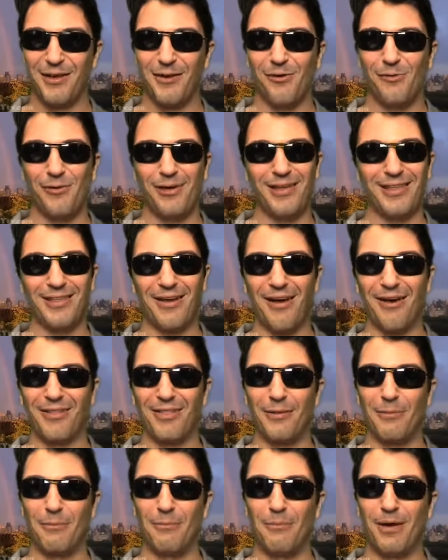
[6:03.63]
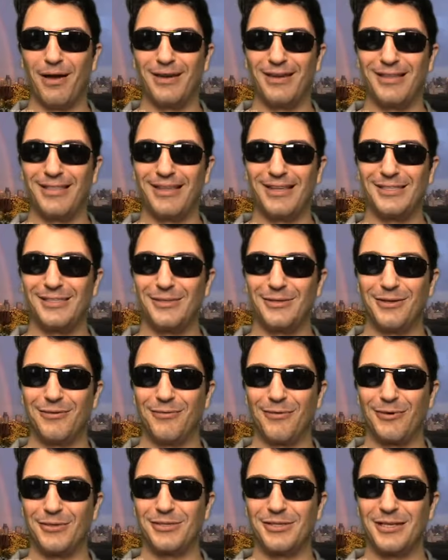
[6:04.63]
With all the money these
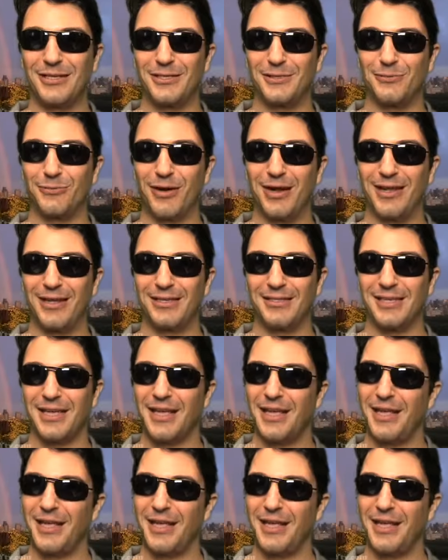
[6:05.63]
universities raise,